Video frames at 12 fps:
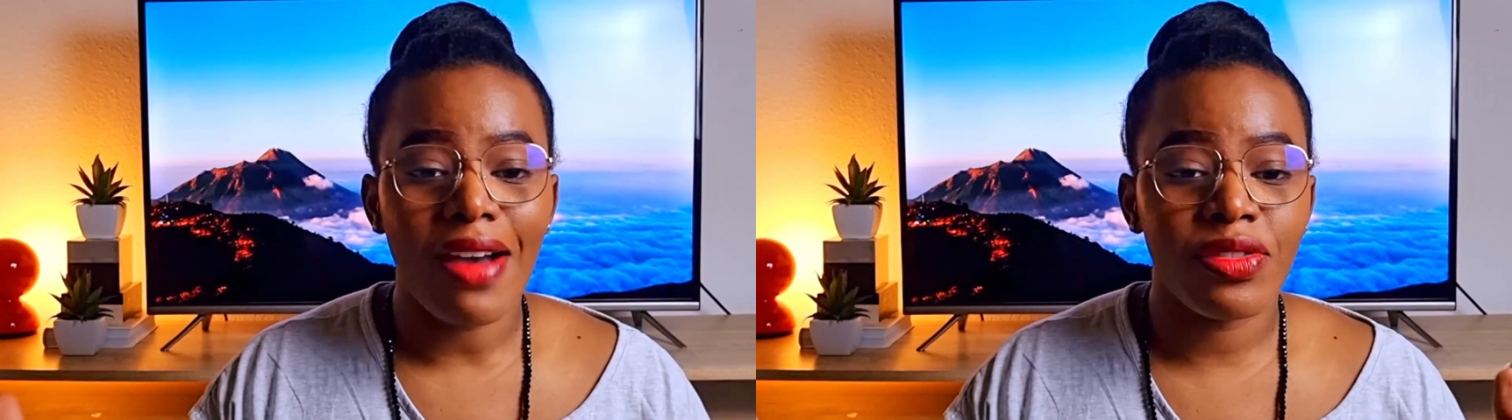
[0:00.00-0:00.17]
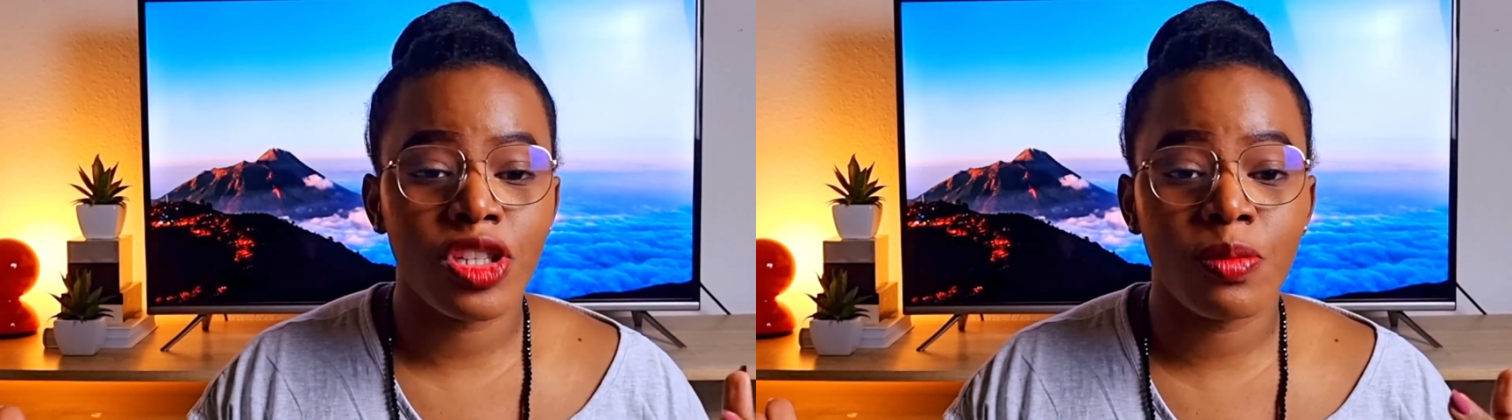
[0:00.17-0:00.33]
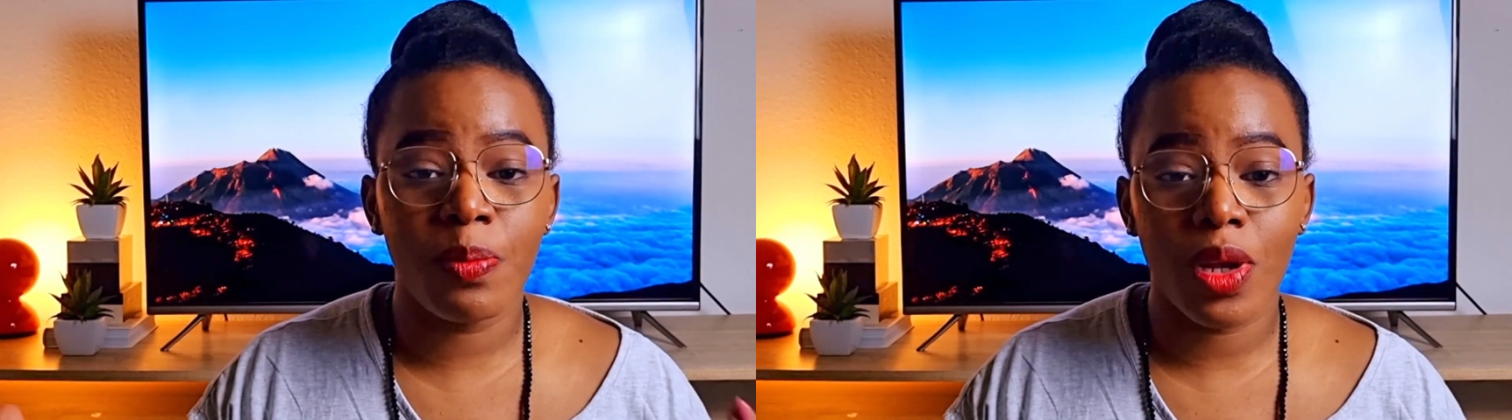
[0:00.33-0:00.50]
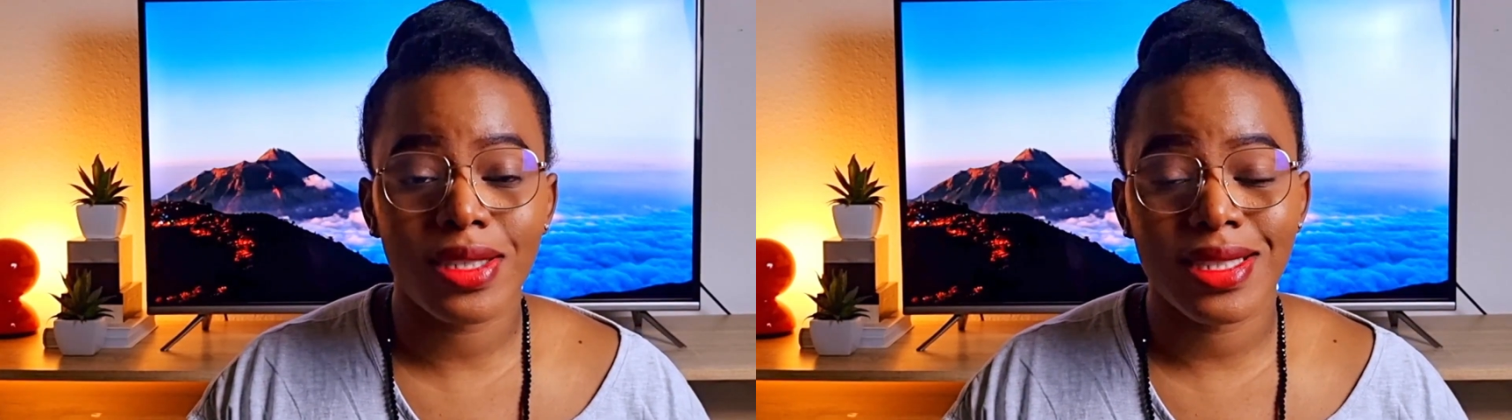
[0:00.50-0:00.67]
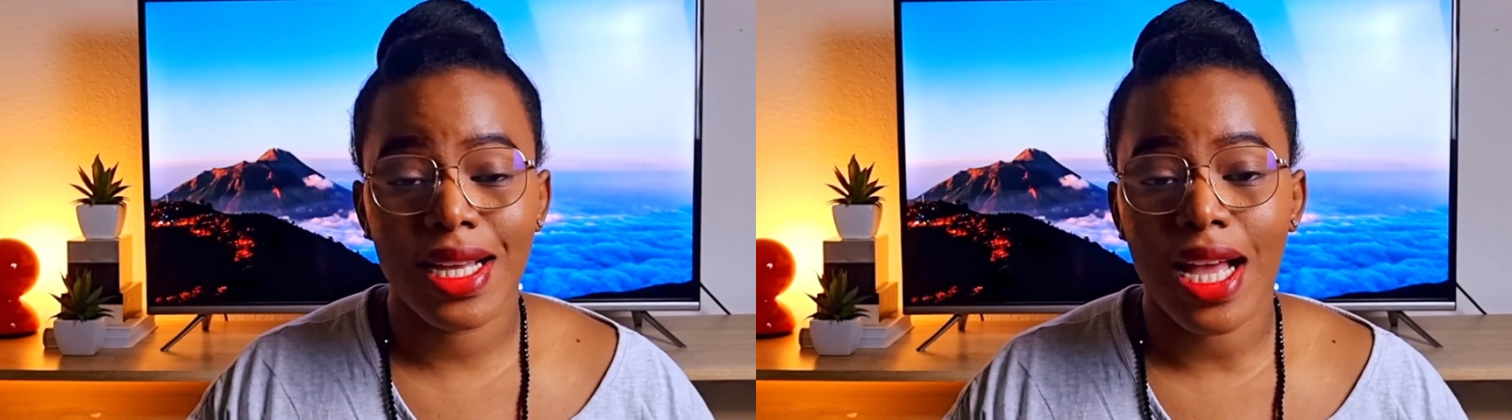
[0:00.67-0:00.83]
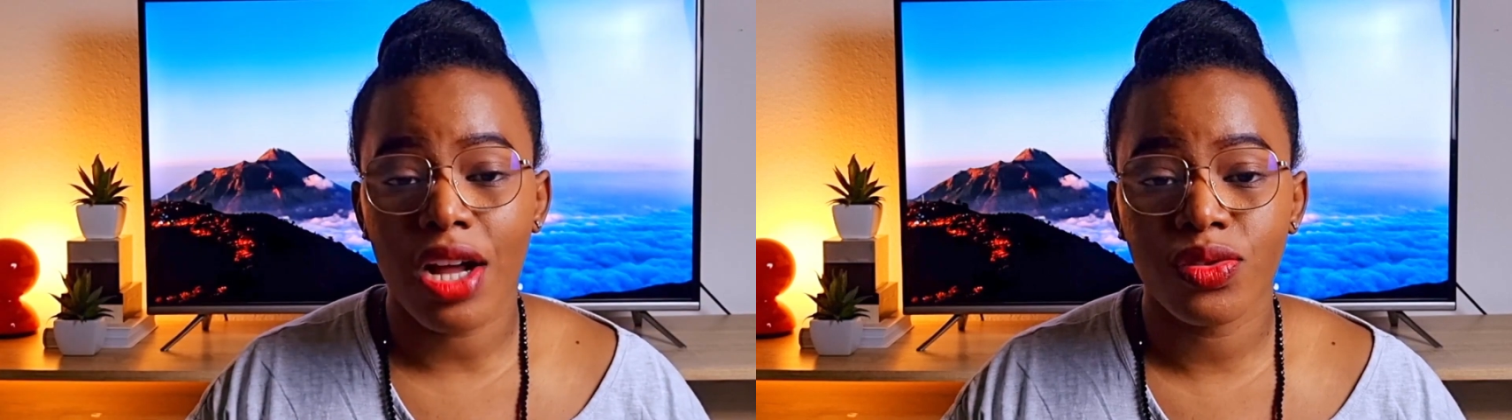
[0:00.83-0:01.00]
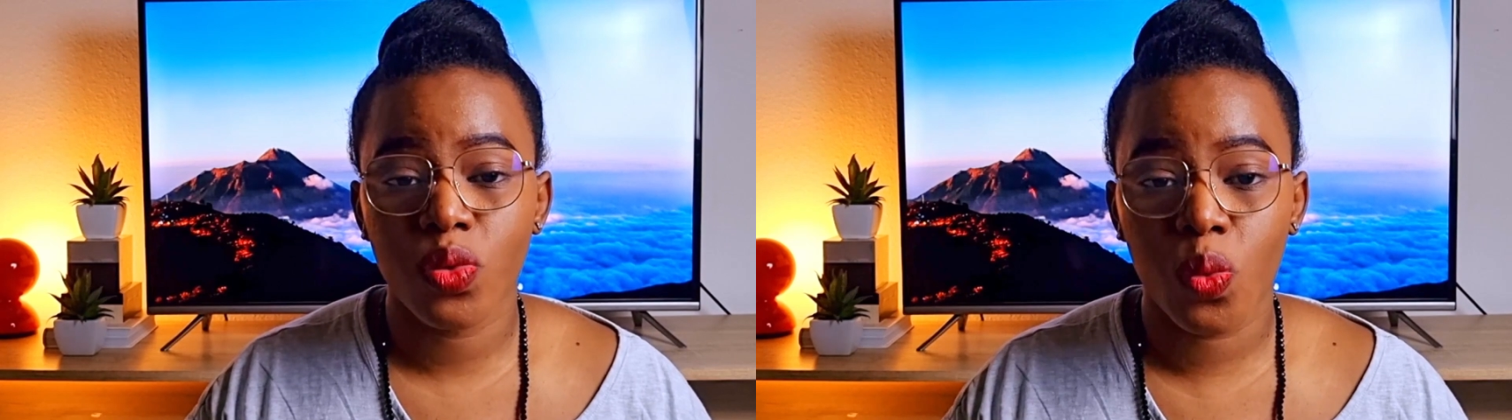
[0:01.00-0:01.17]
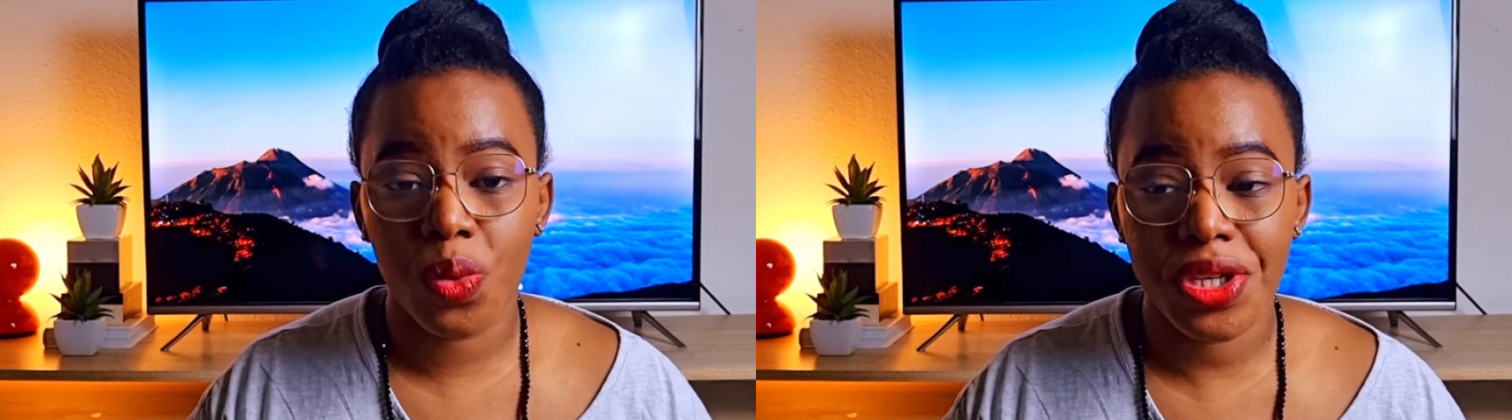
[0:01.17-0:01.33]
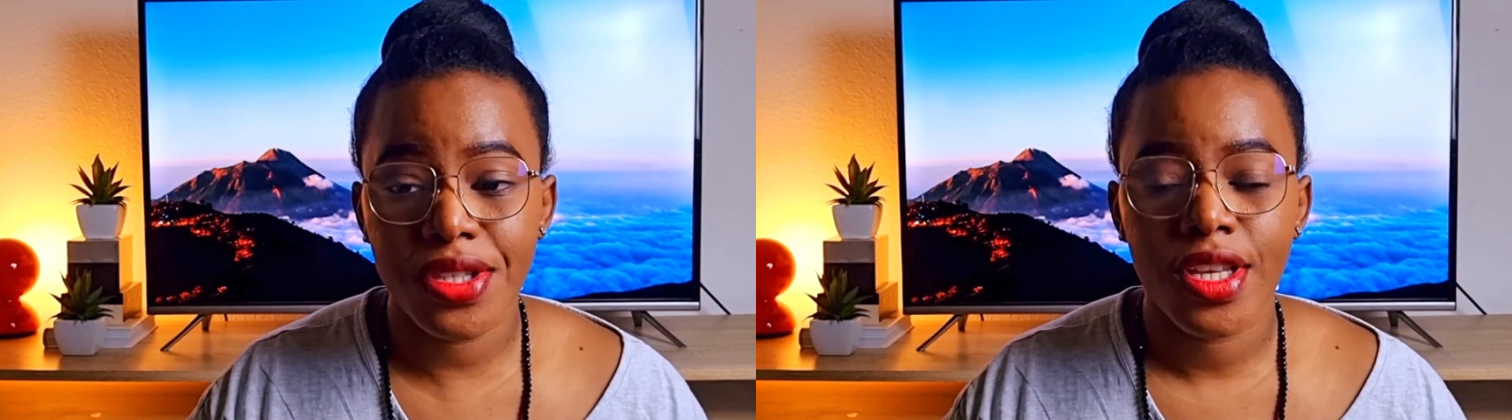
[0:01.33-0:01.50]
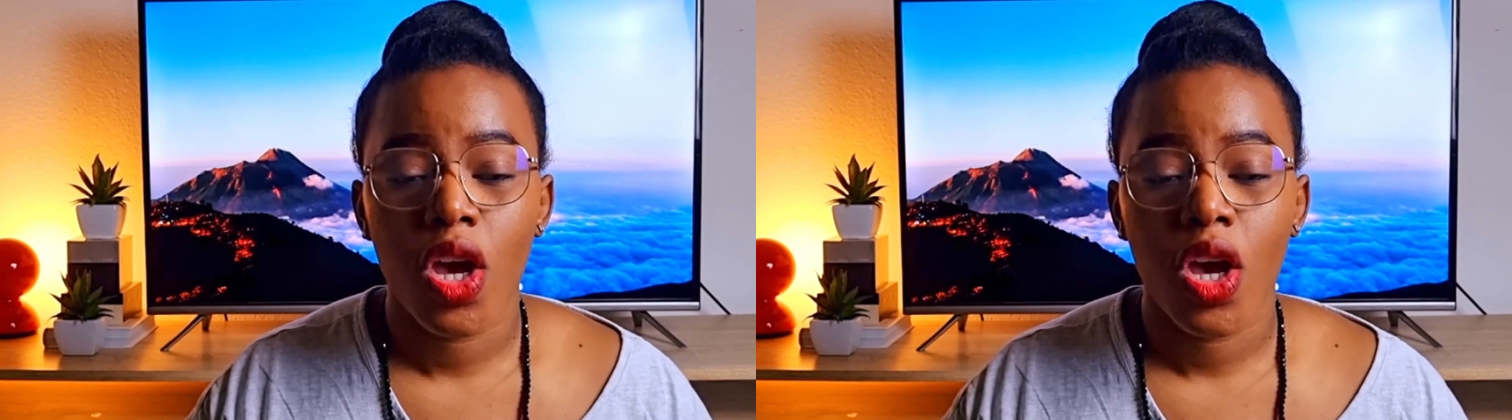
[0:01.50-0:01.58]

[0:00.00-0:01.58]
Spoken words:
this blocked account with